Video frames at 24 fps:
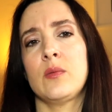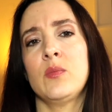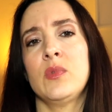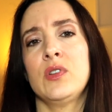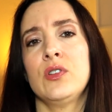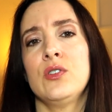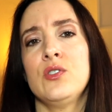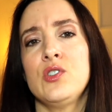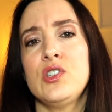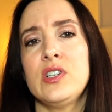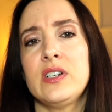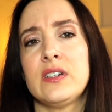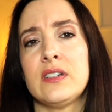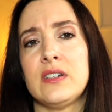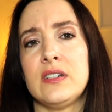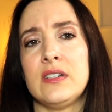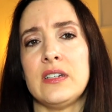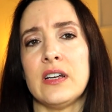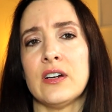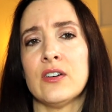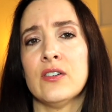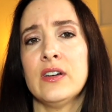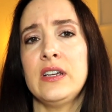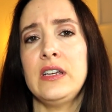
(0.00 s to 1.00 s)
I'm allergic to
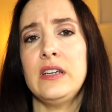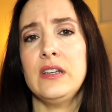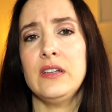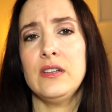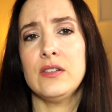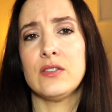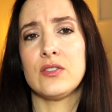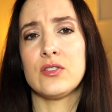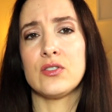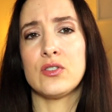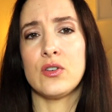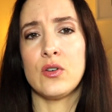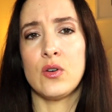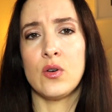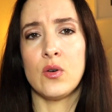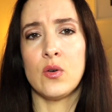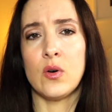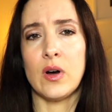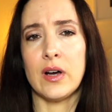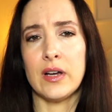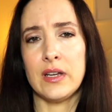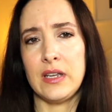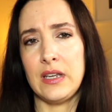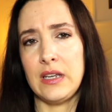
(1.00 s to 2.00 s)
dairy,
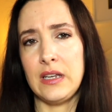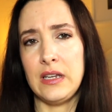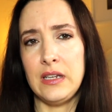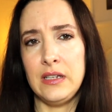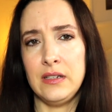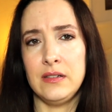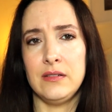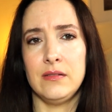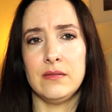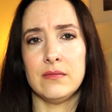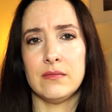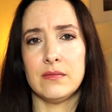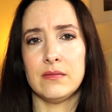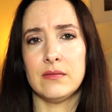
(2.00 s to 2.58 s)
so I